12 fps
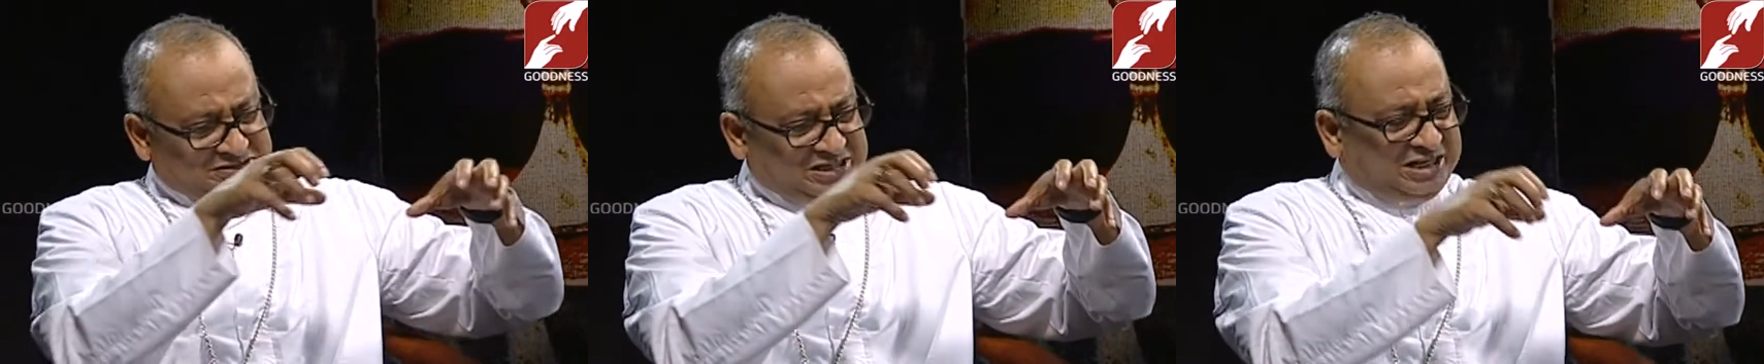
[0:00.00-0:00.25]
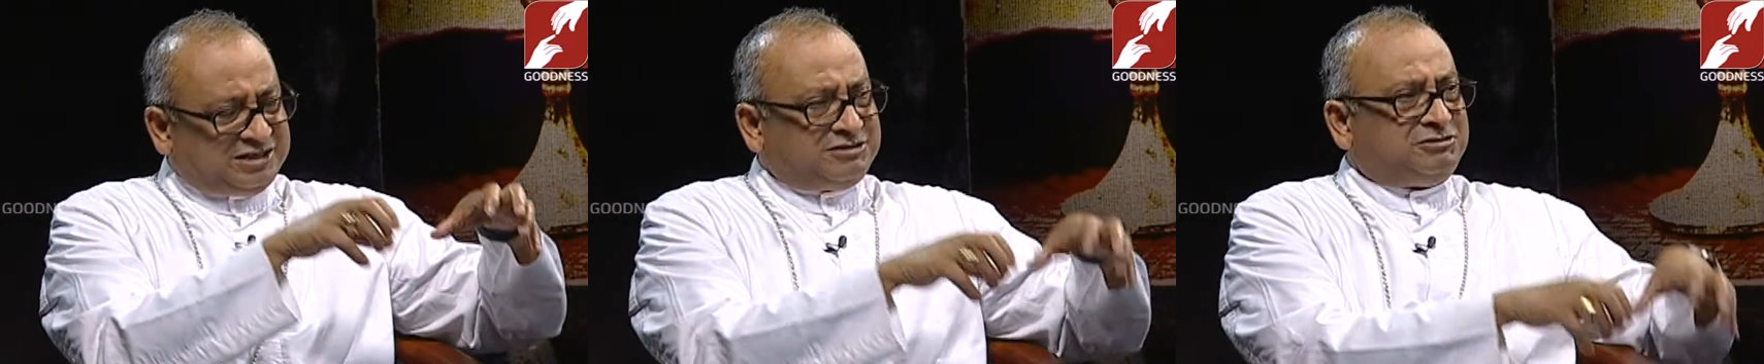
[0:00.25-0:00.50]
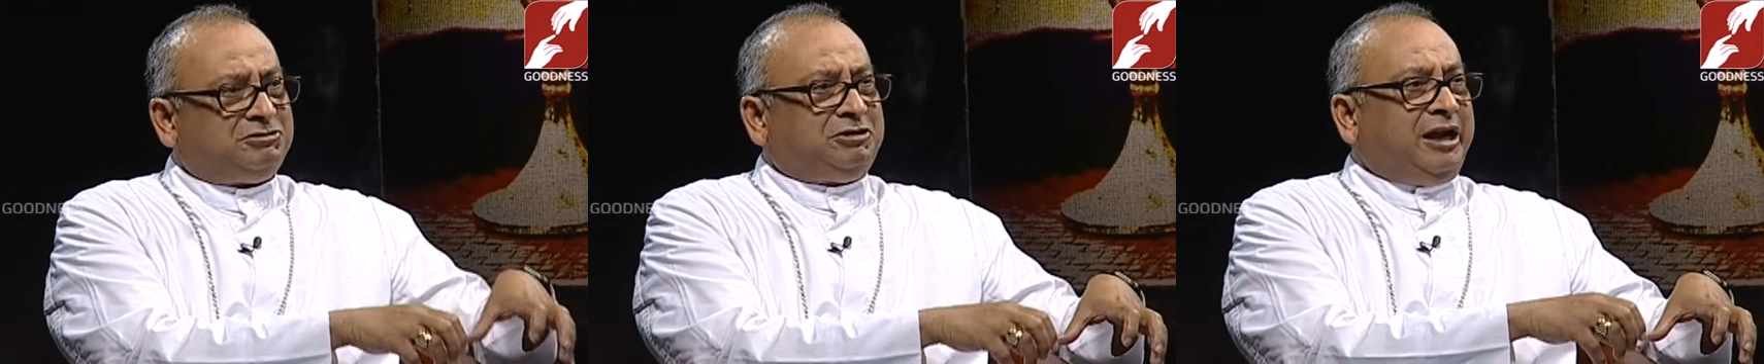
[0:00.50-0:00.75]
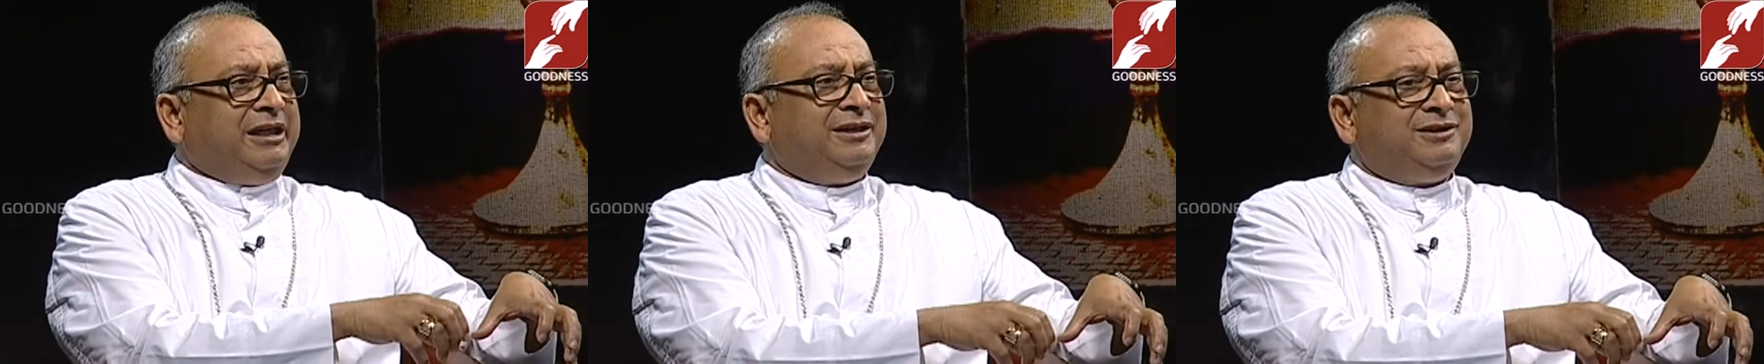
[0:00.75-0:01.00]
just
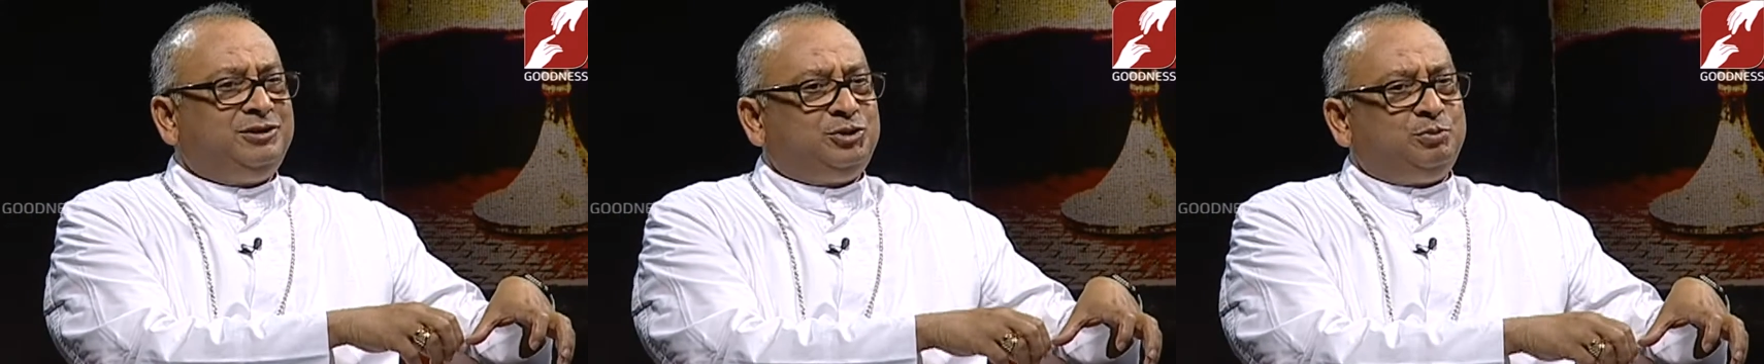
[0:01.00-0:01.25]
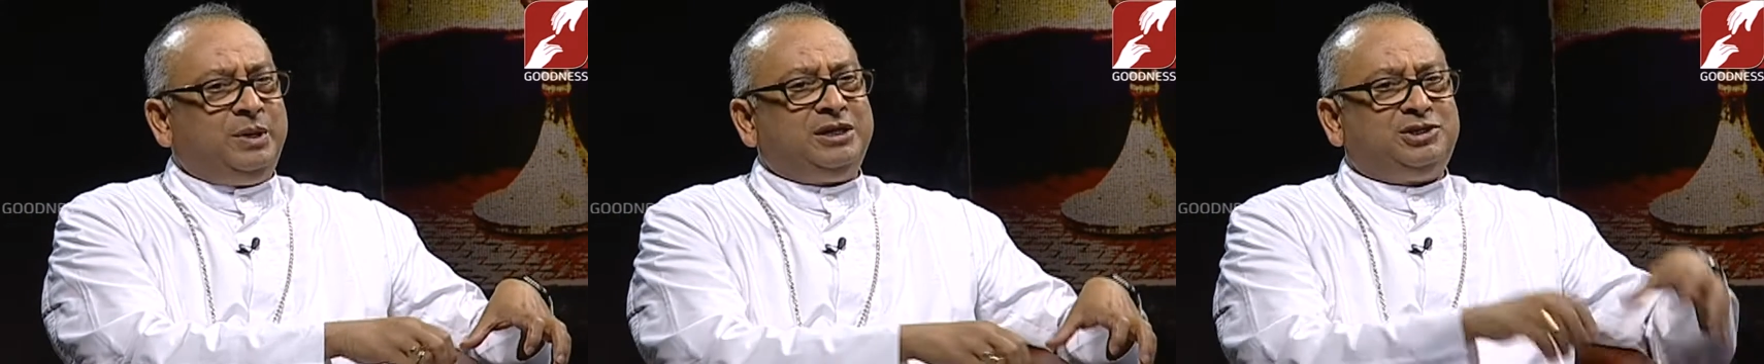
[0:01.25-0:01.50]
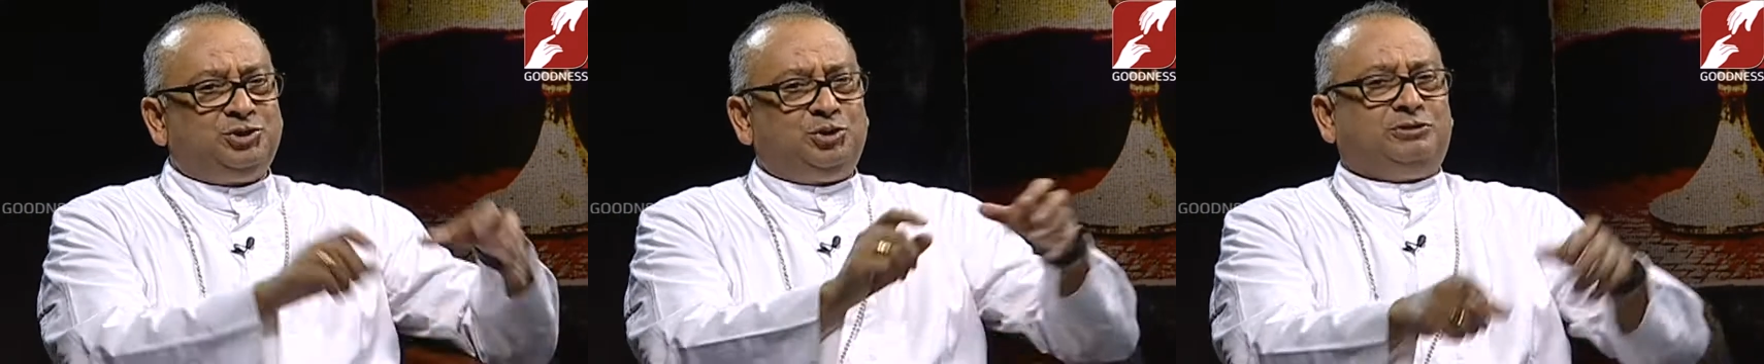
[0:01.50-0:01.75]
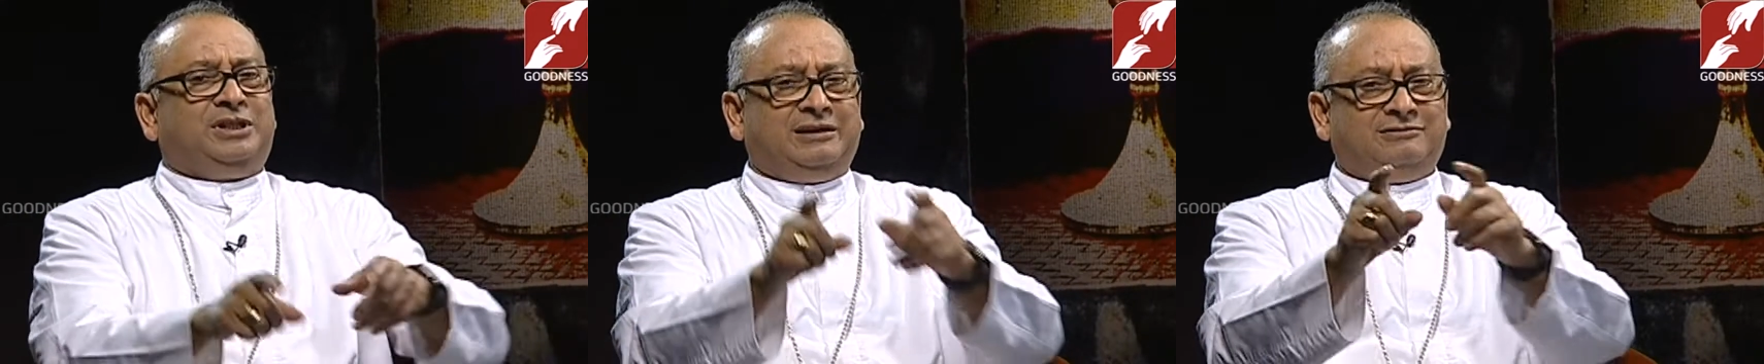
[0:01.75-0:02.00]
trying to make sure
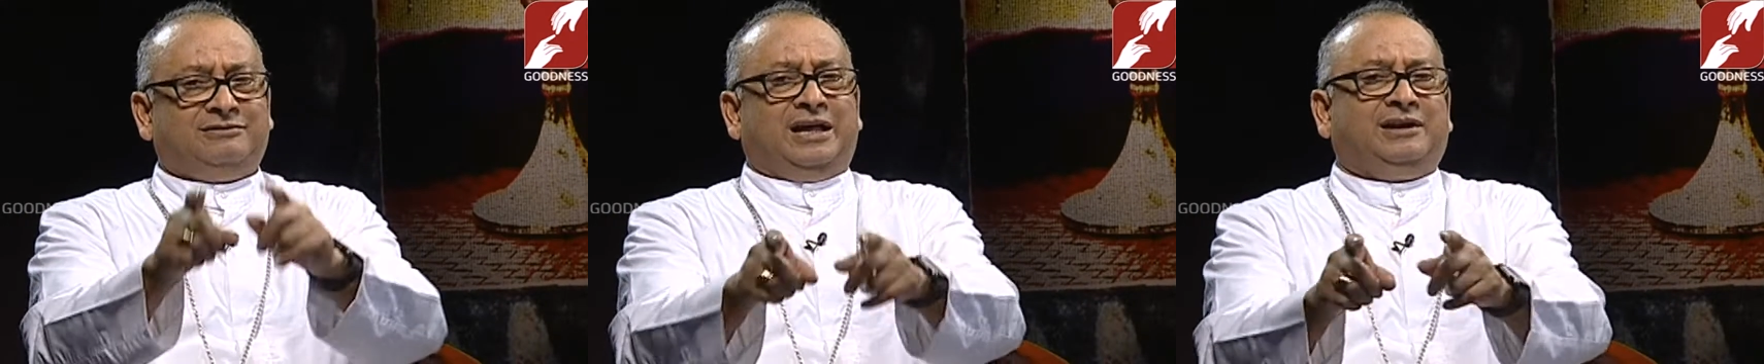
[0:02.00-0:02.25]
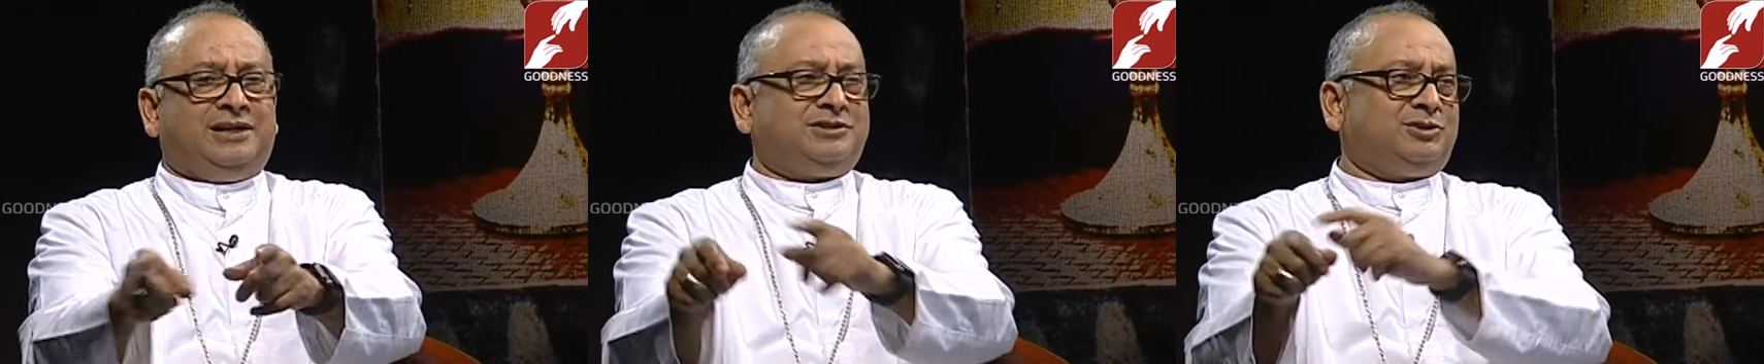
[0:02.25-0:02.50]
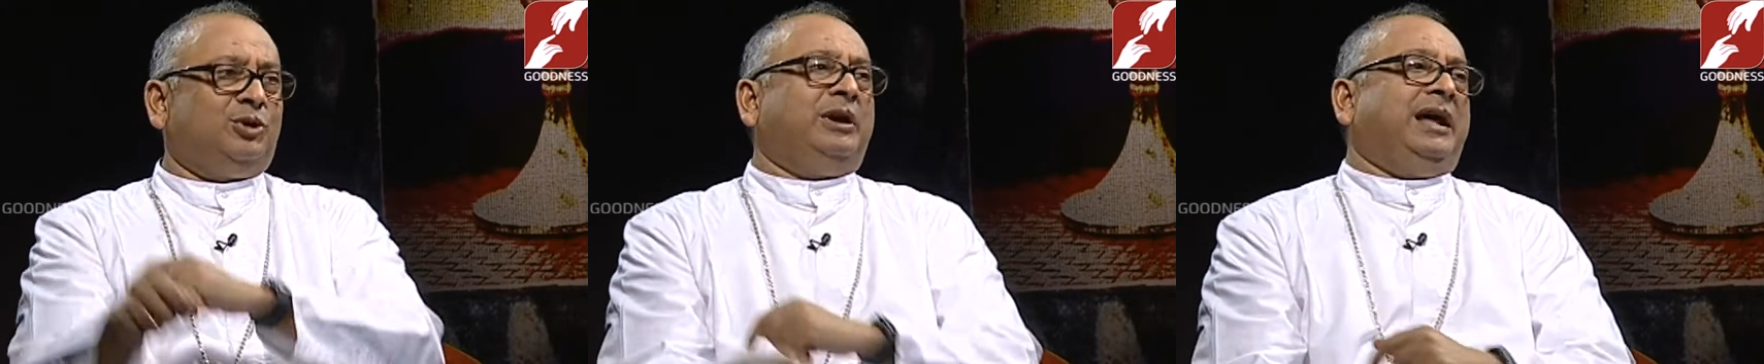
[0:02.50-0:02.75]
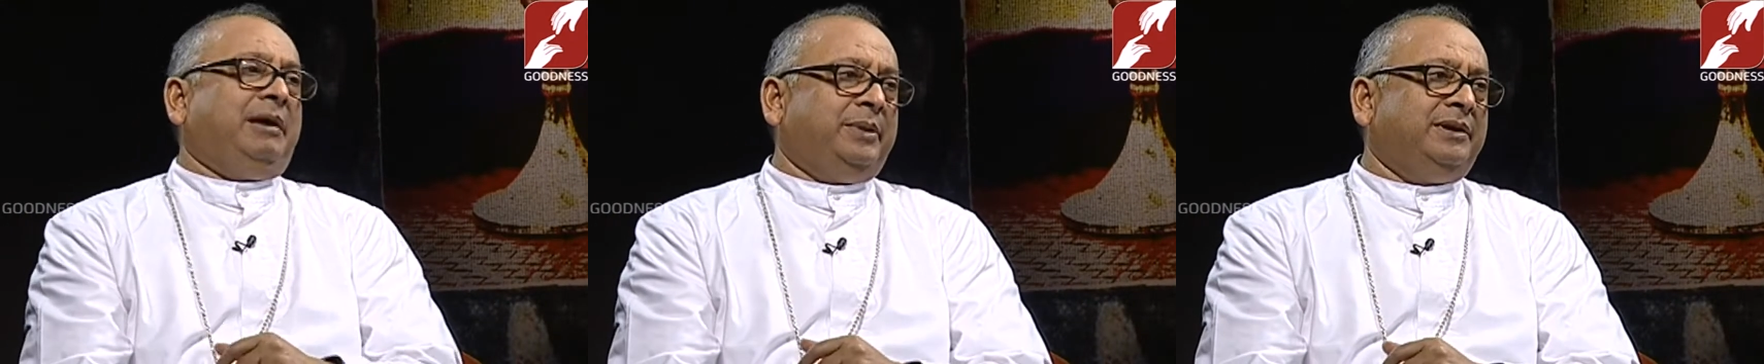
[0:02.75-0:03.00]
that that does not
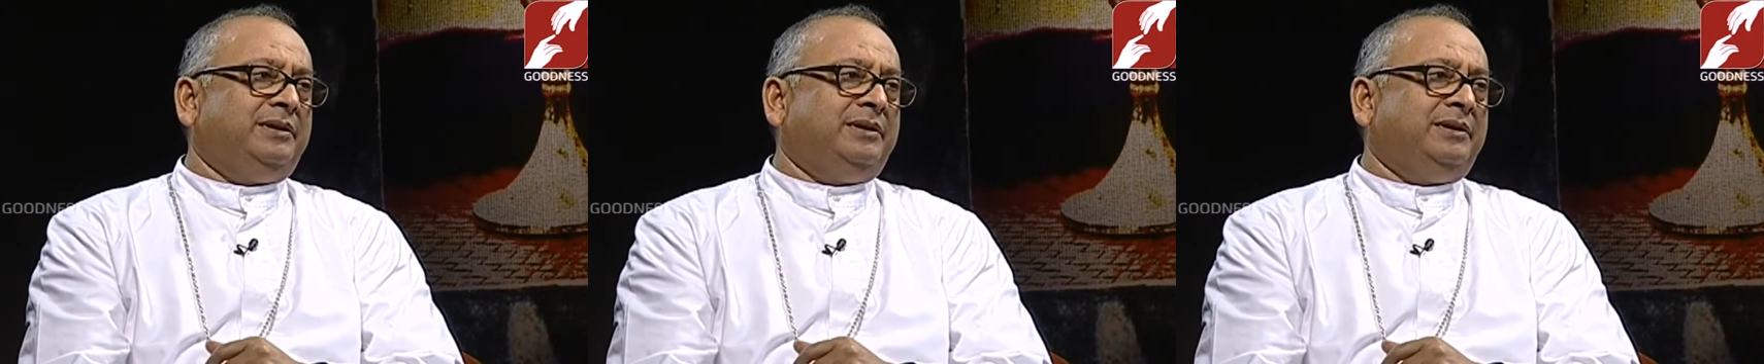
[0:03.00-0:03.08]
happen.